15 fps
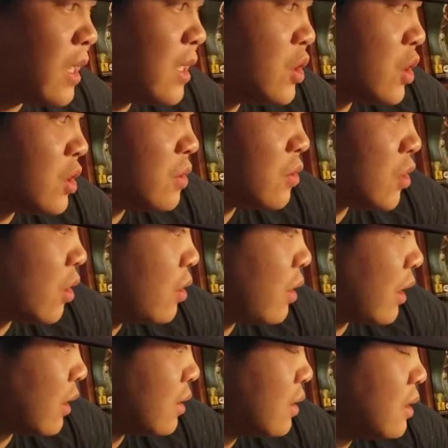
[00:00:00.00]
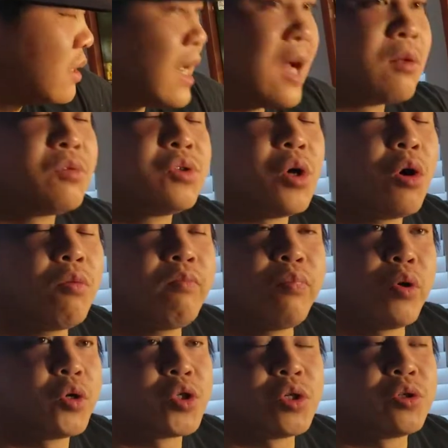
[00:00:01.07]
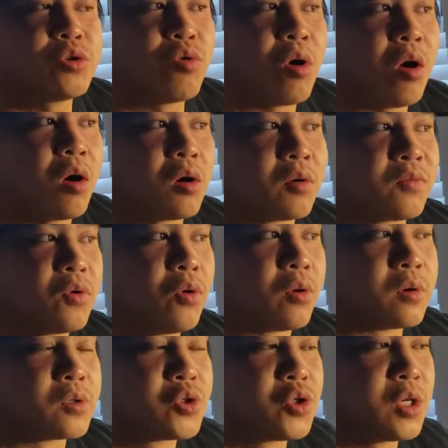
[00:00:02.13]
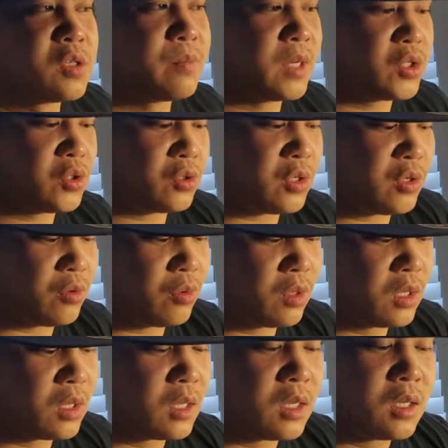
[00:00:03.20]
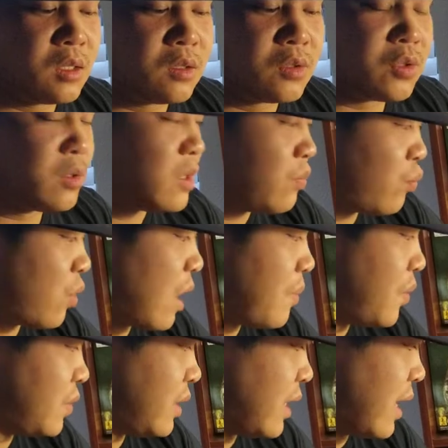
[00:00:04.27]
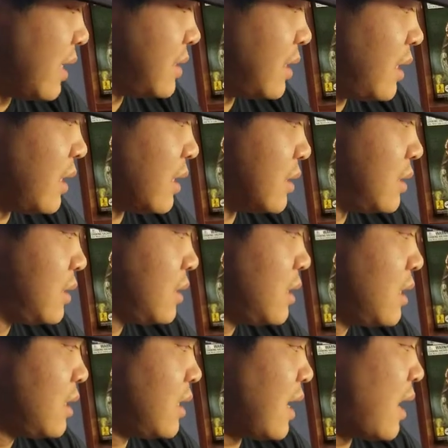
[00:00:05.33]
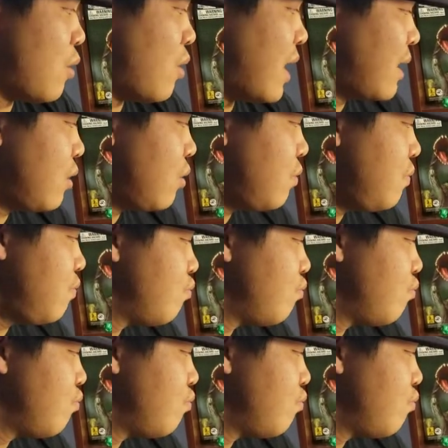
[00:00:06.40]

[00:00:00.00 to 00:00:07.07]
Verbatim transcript: and just turn it. Now don't push it too hard, of course. Just make sure you turn it properly as it is. Now I don't